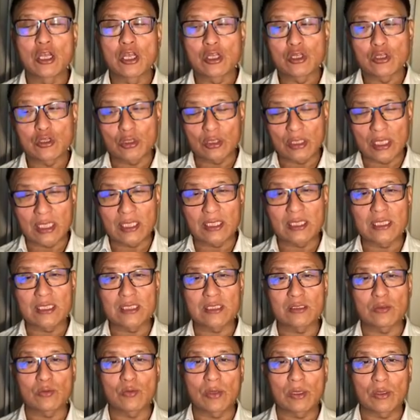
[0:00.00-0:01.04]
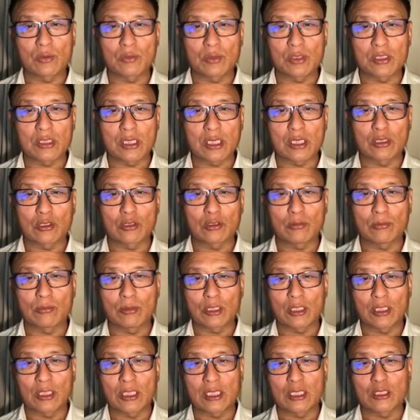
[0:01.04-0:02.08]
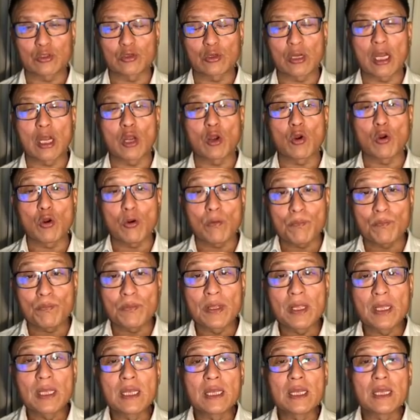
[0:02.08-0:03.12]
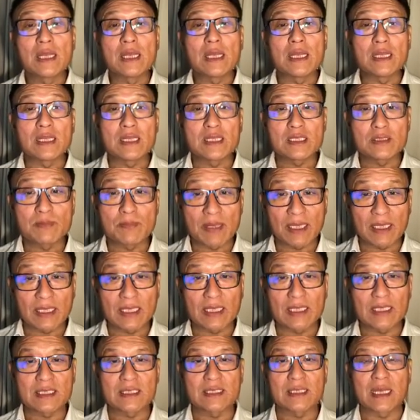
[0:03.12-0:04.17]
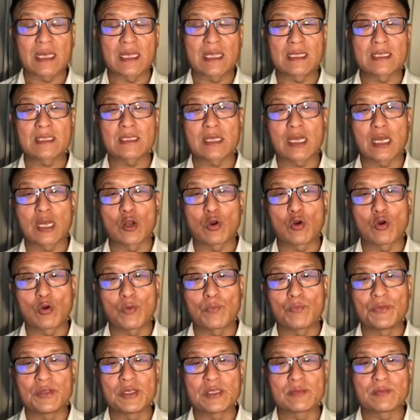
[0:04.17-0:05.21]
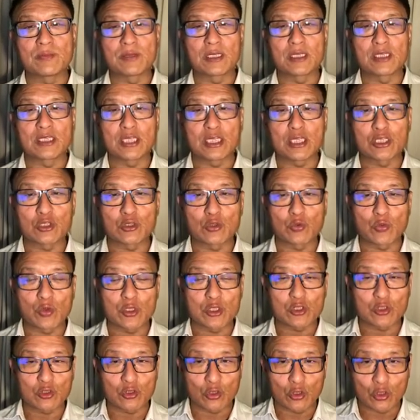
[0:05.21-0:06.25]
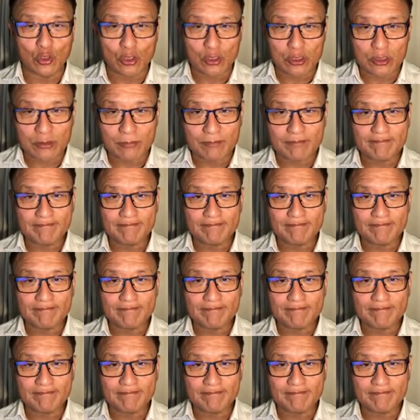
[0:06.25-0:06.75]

So that is what we're trying to communicate. So I hope it is making sense. I hope this meditation was good.